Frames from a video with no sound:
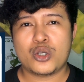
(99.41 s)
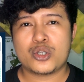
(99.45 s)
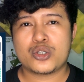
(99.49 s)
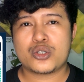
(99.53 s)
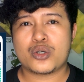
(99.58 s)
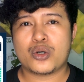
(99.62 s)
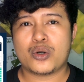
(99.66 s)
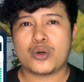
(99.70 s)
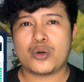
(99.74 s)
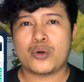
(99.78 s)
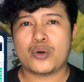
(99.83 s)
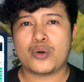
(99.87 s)

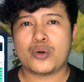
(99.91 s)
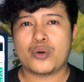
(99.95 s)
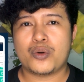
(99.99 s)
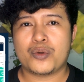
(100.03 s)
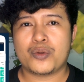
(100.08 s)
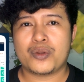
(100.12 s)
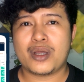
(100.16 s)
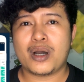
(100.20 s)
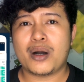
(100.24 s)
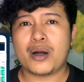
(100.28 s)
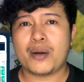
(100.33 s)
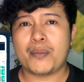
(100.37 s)

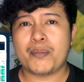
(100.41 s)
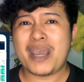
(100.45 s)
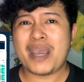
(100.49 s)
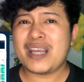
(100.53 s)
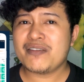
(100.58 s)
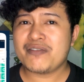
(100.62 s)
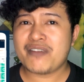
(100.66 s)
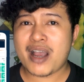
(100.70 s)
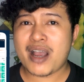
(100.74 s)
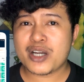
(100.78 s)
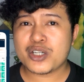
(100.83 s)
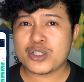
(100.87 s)
So the
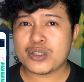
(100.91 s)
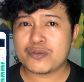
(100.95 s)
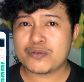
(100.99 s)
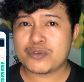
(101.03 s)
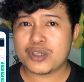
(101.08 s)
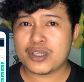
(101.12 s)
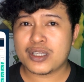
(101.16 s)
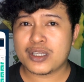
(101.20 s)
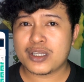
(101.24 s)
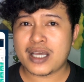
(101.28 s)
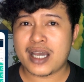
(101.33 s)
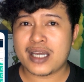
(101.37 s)
main function
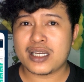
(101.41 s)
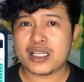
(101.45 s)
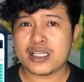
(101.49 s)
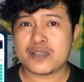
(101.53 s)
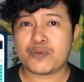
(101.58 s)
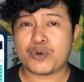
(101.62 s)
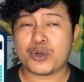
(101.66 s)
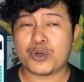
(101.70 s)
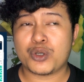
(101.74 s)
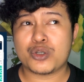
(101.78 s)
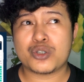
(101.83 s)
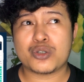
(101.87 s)
for that
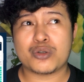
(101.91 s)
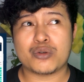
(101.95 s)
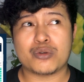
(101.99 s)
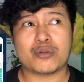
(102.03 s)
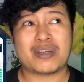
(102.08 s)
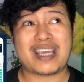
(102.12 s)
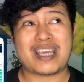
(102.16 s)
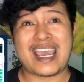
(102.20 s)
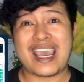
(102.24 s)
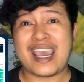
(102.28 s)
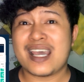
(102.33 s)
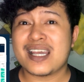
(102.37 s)
is for you
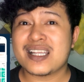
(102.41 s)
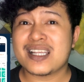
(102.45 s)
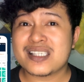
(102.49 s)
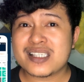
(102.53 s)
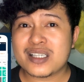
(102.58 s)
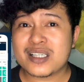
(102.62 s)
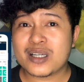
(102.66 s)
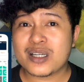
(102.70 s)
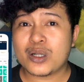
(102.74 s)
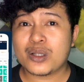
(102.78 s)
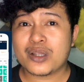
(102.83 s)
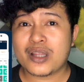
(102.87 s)
to
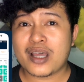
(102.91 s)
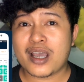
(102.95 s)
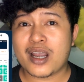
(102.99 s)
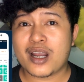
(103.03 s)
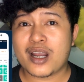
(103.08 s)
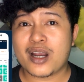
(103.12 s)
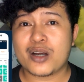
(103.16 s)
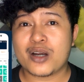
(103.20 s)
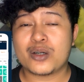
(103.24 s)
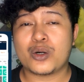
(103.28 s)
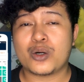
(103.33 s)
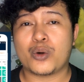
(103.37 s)
cancel
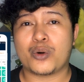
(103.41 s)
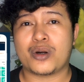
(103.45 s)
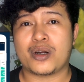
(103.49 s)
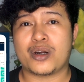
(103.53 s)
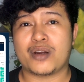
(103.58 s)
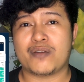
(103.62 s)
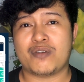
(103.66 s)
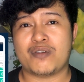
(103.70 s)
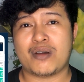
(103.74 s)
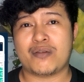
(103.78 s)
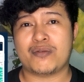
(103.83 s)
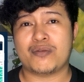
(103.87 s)
there, or
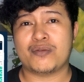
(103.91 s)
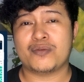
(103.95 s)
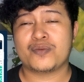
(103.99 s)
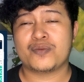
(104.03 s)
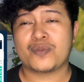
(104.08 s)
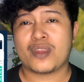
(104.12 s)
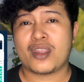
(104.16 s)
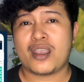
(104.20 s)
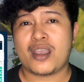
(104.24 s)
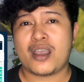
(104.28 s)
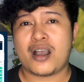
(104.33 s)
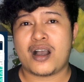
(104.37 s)
if
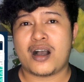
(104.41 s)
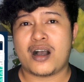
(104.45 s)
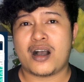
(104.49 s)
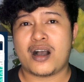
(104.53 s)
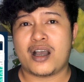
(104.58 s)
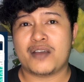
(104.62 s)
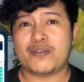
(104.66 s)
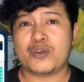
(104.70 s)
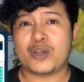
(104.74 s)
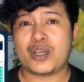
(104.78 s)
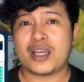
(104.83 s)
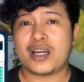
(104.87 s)

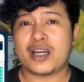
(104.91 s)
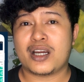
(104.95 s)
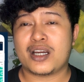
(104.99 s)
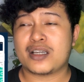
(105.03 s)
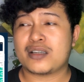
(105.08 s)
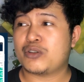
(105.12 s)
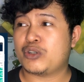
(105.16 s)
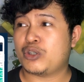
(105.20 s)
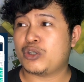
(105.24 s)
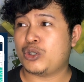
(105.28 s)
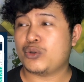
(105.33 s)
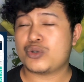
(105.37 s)
you cannot
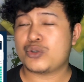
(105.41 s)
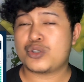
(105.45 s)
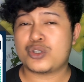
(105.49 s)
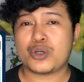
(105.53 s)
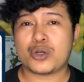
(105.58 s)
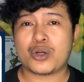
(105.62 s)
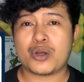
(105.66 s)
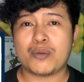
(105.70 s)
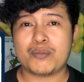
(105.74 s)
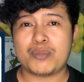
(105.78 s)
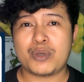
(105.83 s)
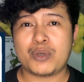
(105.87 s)
use
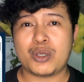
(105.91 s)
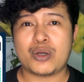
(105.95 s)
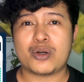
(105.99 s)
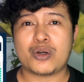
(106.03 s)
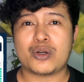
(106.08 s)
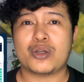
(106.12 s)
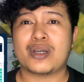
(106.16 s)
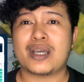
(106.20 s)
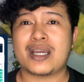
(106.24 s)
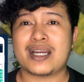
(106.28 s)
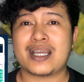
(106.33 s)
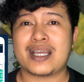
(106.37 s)
your computer,
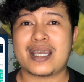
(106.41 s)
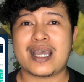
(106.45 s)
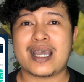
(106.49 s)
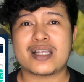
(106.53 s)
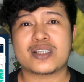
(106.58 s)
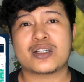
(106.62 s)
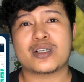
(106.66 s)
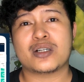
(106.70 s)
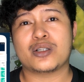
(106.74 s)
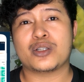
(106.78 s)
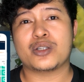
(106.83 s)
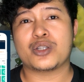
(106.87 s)
you can
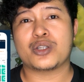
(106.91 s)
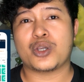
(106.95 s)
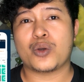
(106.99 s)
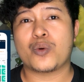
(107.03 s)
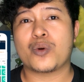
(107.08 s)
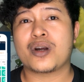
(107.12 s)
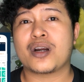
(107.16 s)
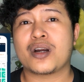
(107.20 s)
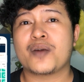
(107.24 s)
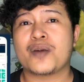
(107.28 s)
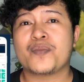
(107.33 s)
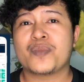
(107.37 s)
cancel
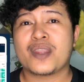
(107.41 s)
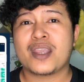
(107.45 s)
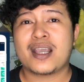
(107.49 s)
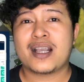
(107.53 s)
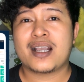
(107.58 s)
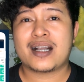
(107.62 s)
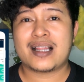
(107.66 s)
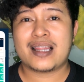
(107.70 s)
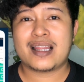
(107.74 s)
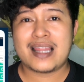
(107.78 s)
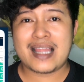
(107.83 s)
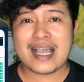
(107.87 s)
your
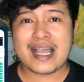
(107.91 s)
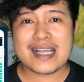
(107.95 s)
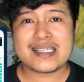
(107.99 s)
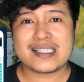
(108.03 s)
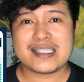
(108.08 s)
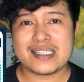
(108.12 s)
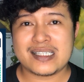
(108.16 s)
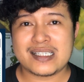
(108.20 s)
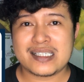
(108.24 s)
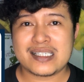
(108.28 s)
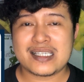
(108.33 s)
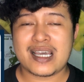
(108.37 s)

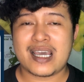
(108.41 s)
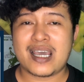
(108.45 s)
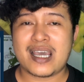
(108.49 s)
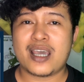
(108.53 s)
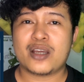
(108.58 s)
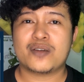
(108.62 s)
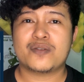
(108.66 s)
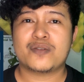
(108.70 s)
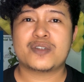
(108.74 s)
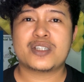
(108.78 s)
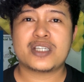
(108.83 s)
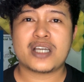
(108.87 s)
classes
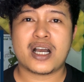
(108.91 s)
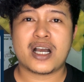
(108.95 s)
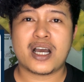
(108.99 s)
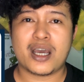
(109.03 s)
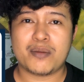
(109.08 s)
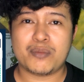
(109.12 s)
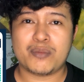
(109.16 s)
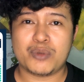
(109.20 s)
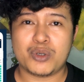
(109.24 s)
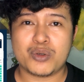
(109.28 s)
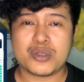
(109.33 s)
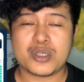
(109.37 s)
ahead of
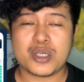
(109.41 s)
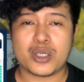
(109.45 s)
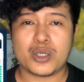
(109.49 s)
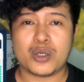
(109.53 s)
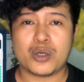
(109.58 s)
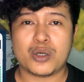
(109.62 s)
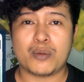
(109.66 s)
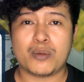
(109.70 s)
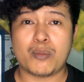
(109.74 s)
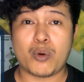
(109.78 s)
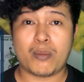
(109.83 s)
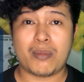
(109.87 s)
time using
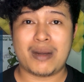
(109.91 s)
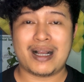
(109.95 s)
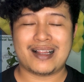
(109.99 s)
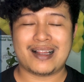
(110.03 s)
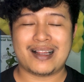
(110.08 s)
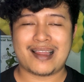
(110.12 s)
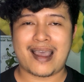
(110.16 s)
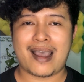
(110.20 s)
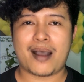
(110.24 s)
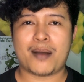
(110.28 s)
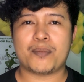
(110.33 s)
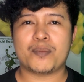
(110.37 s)
your
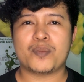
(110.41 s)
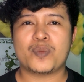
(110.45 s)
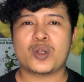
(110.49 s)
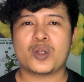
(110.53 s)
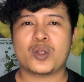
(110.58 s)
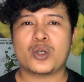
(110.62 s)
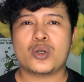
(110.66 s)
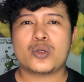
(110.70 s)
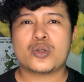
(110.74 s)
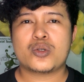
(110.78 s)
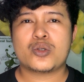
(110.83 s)
mobile app.